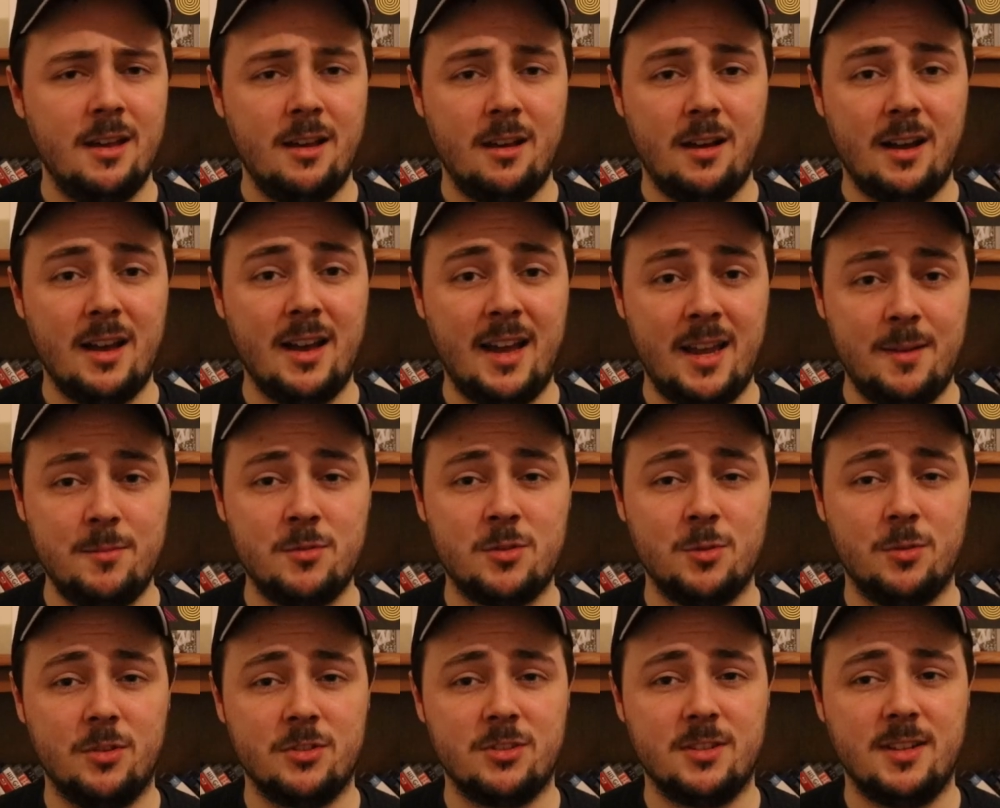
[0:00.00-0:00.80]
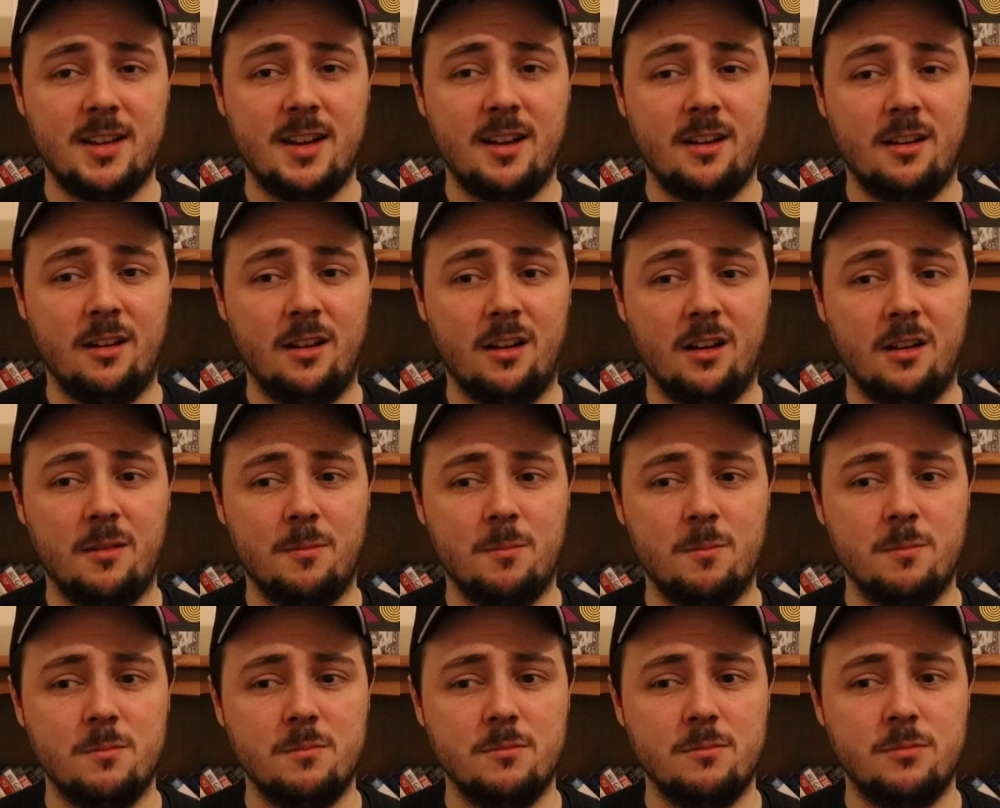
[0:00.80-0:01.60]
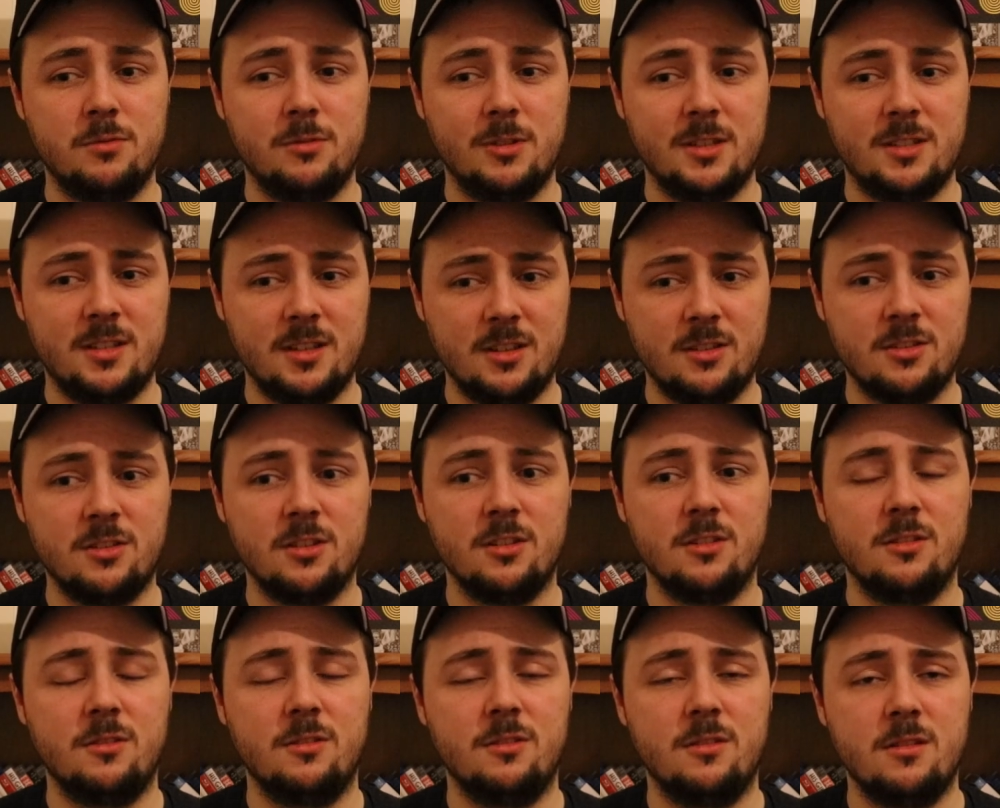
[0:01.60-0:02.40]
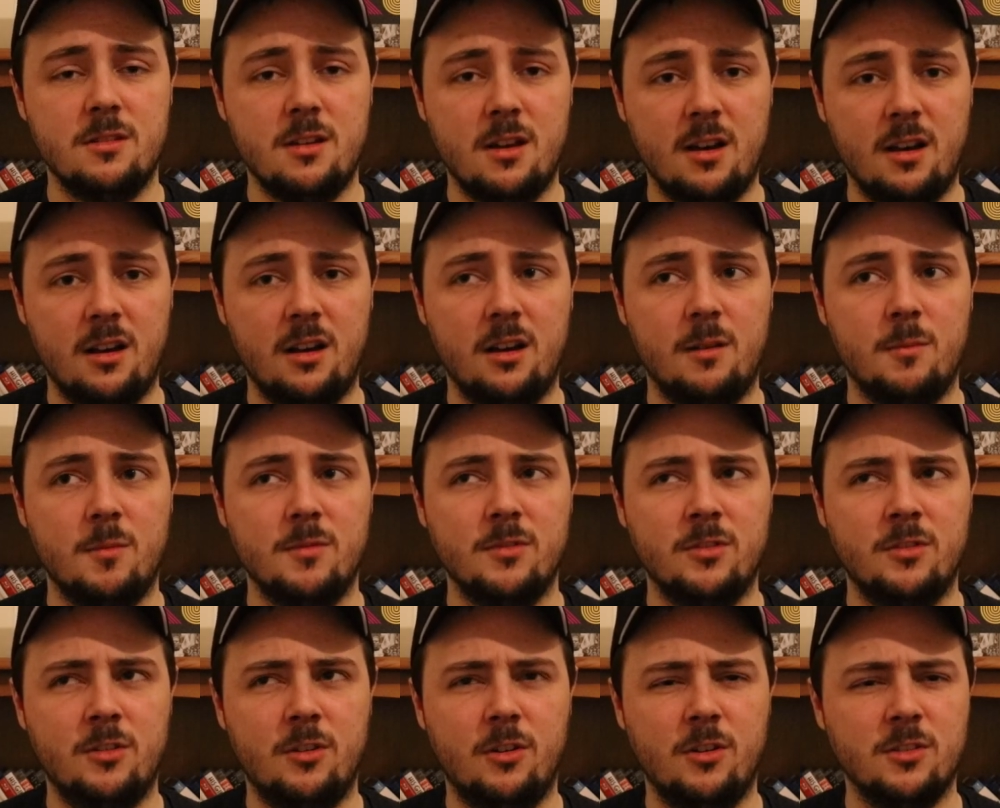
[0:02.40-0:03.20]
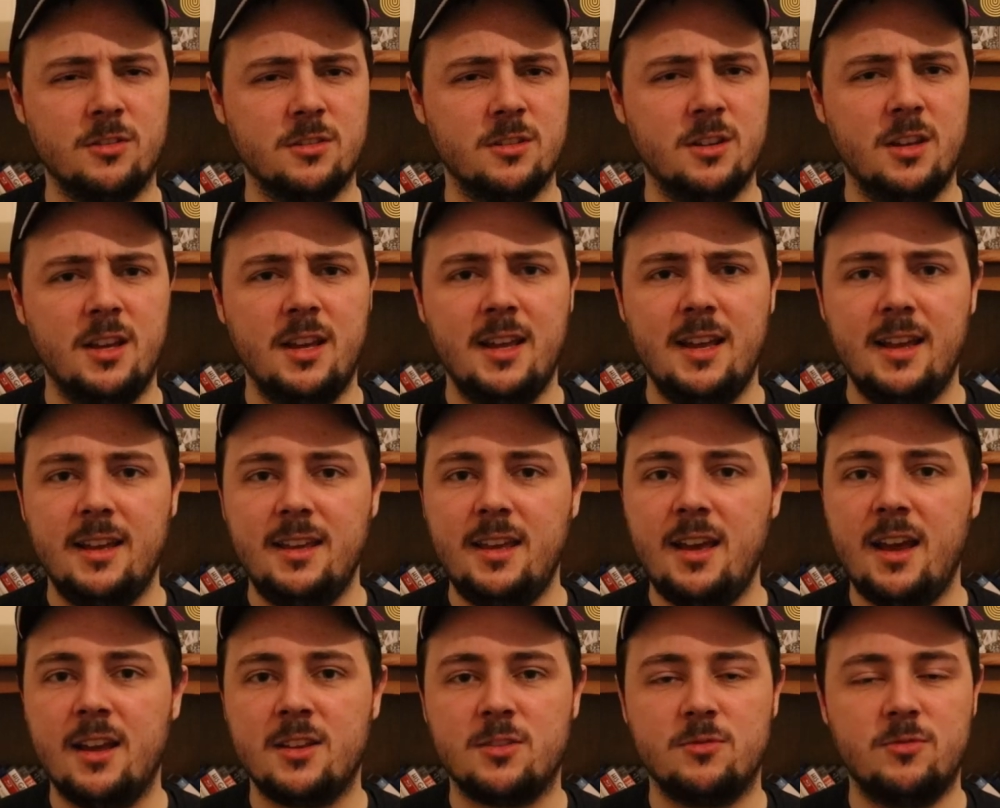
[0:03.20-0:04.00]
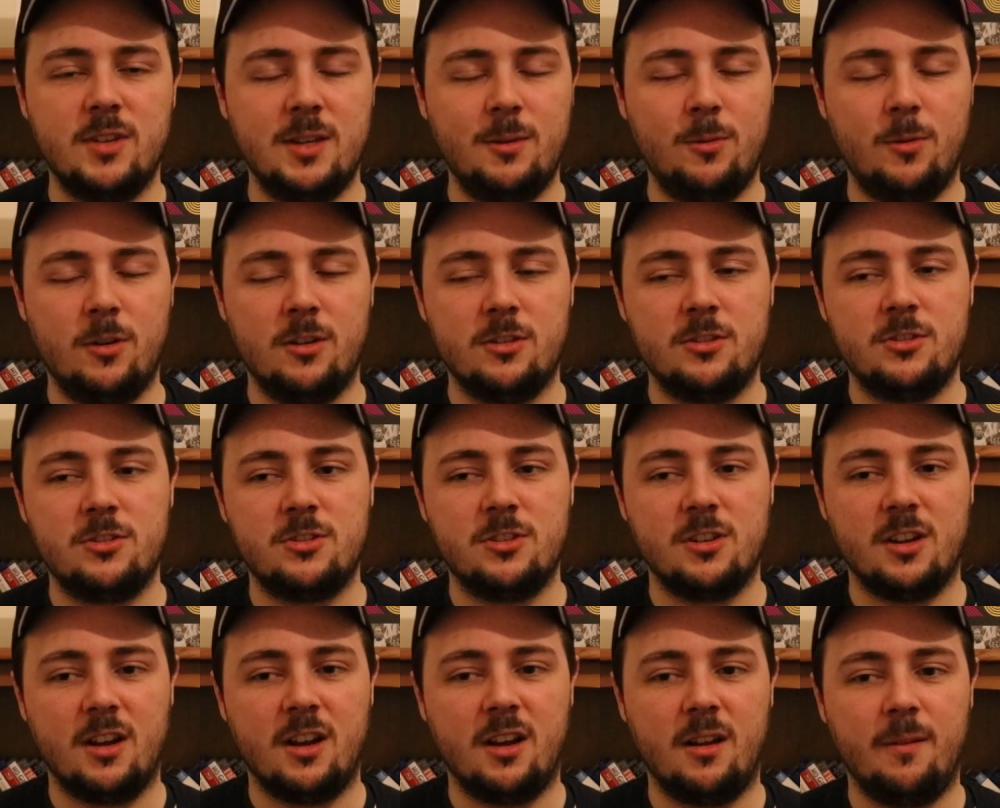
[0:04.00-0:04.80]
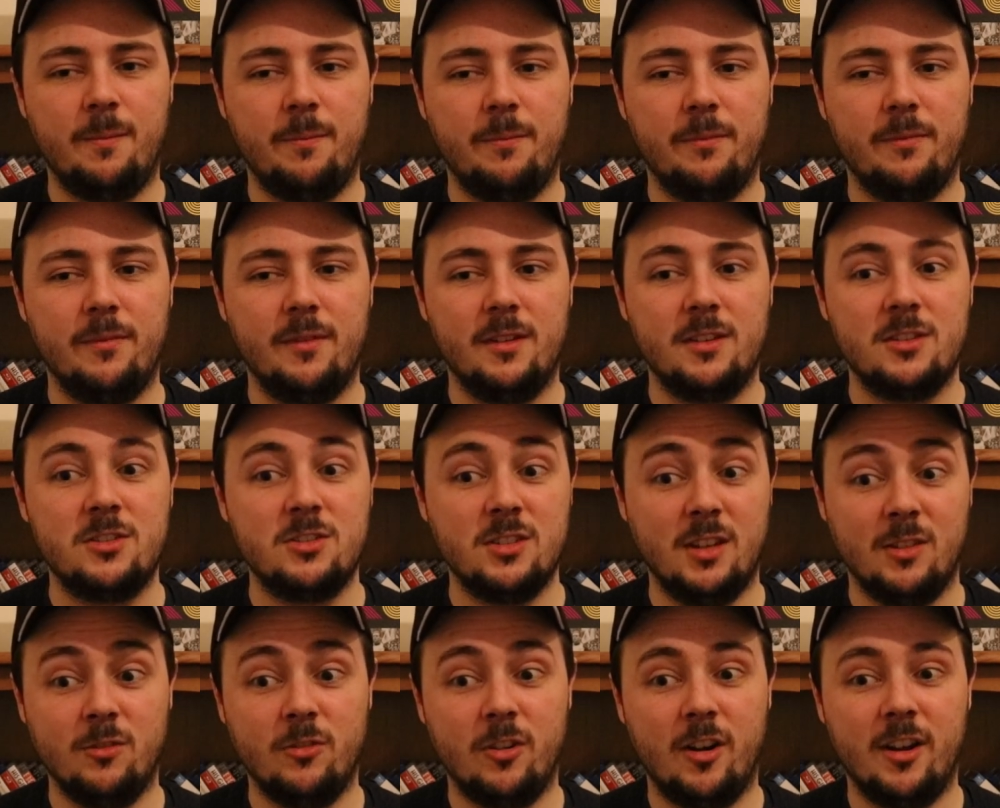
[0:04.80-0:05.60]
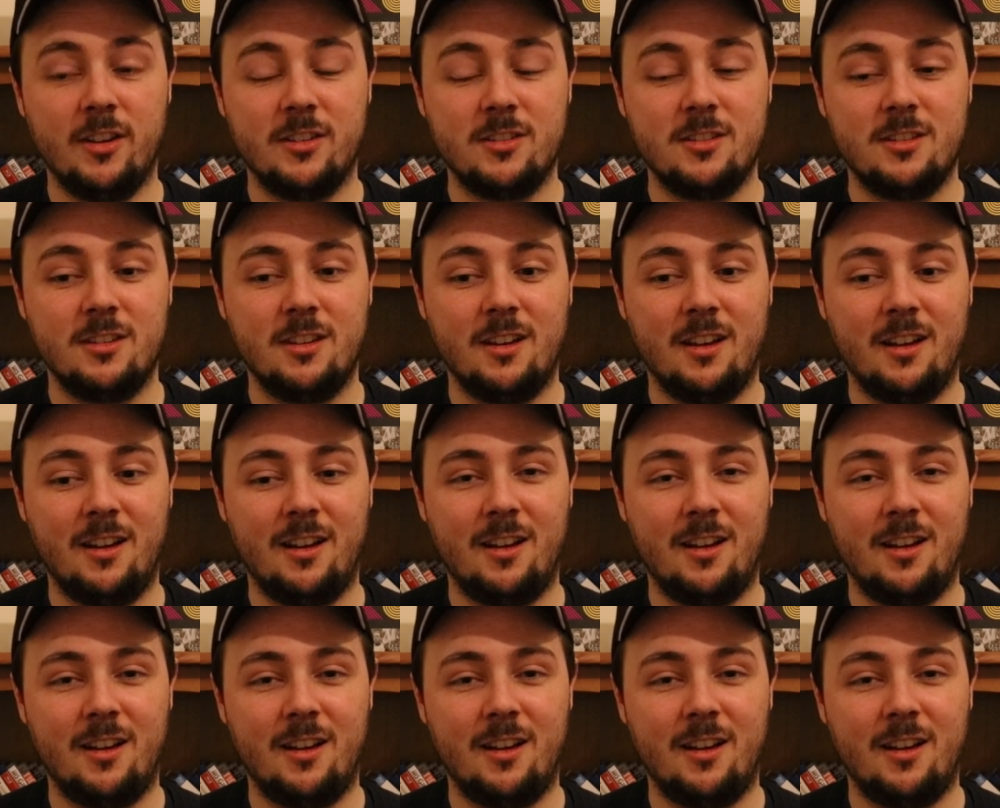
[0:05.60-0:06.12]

I aim to watch that pretty soon, of course, and yes, rewatch Sunrise.